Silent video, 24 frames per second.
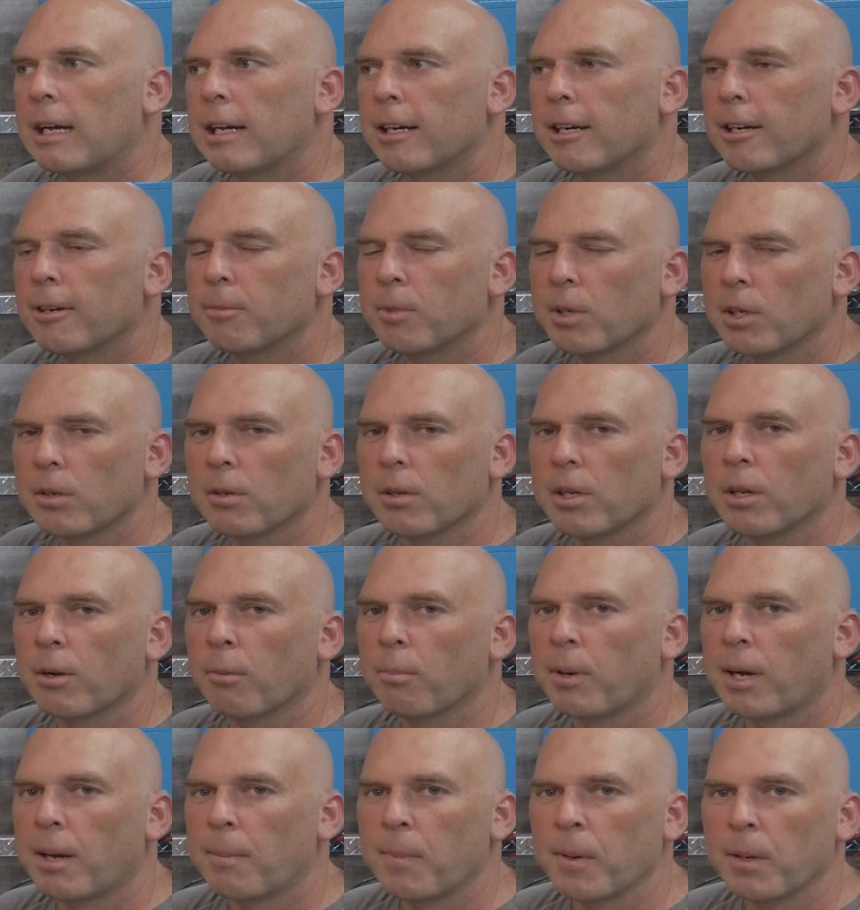um, it'll
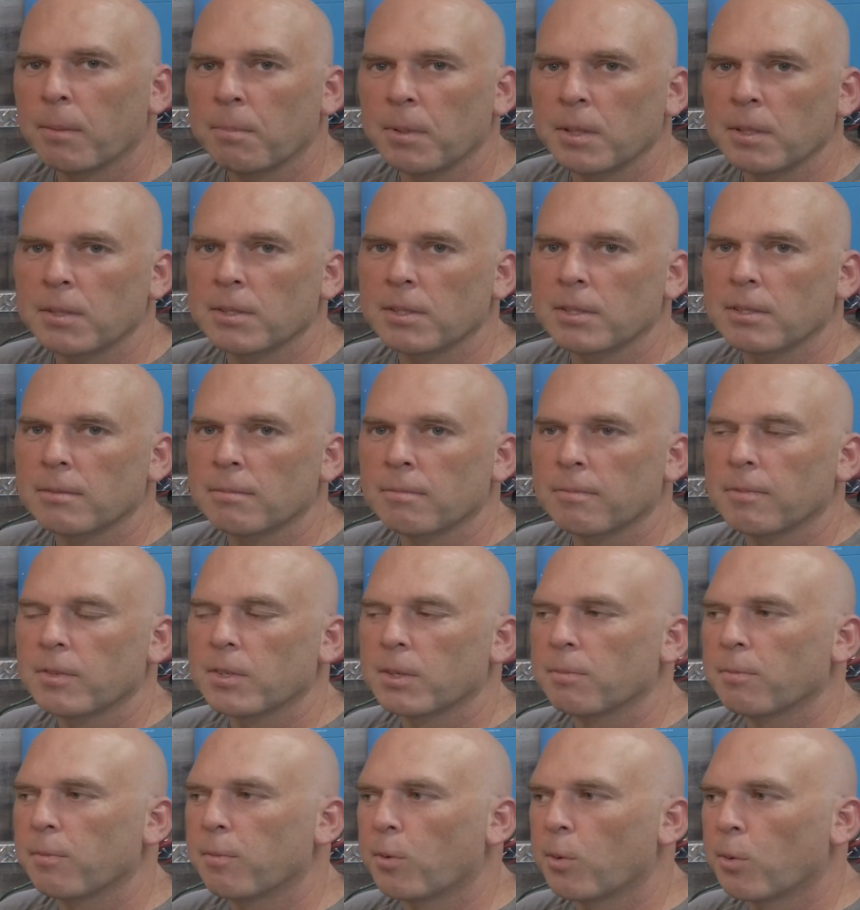it'll pop up in some
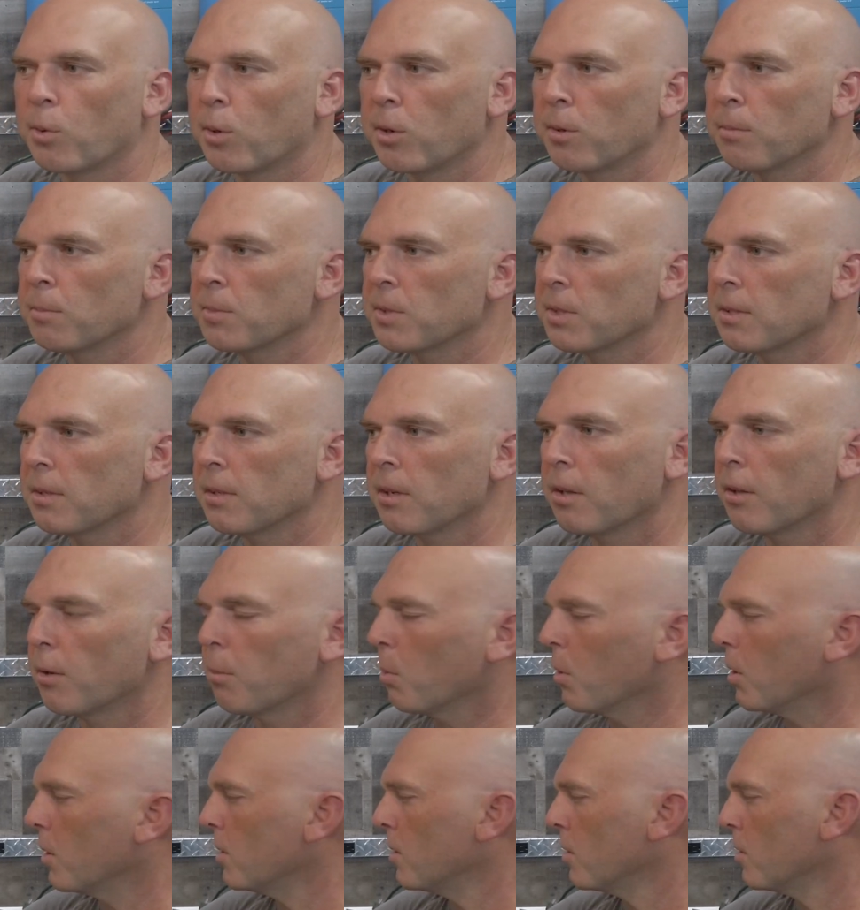some forums and other
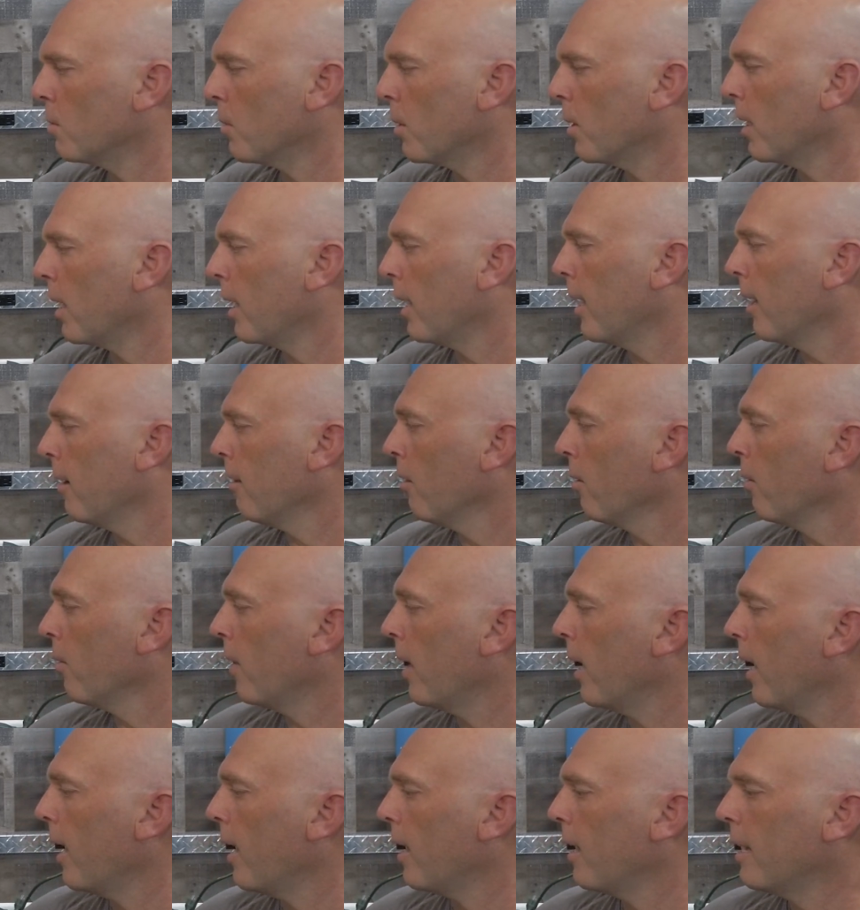places where you can download
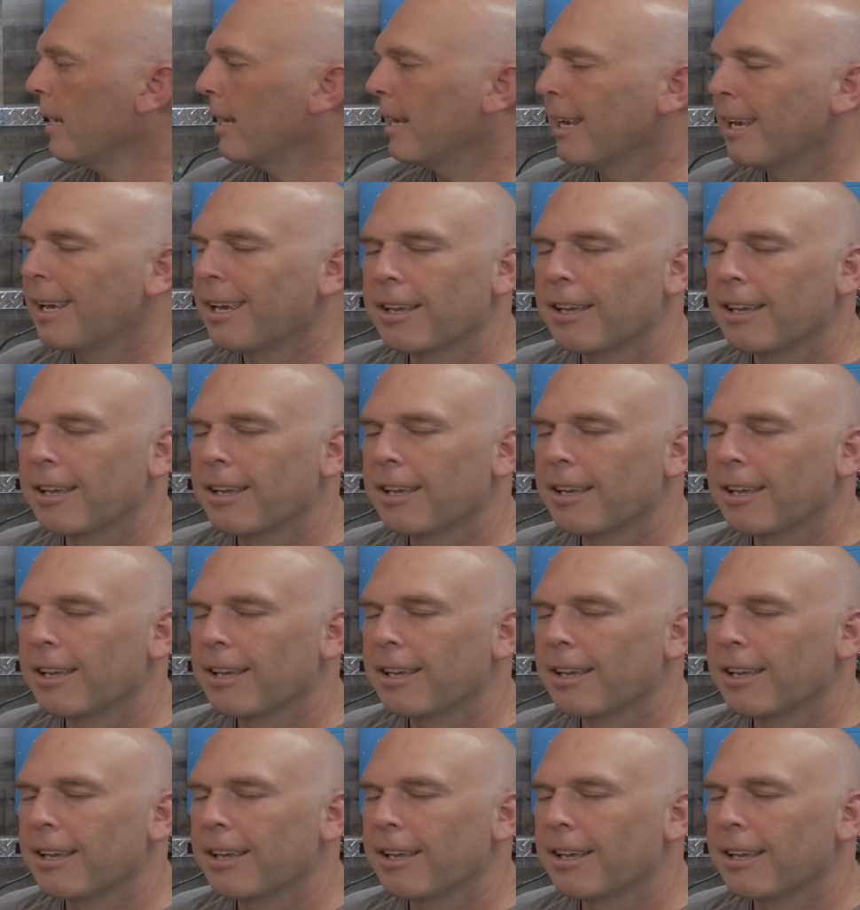that.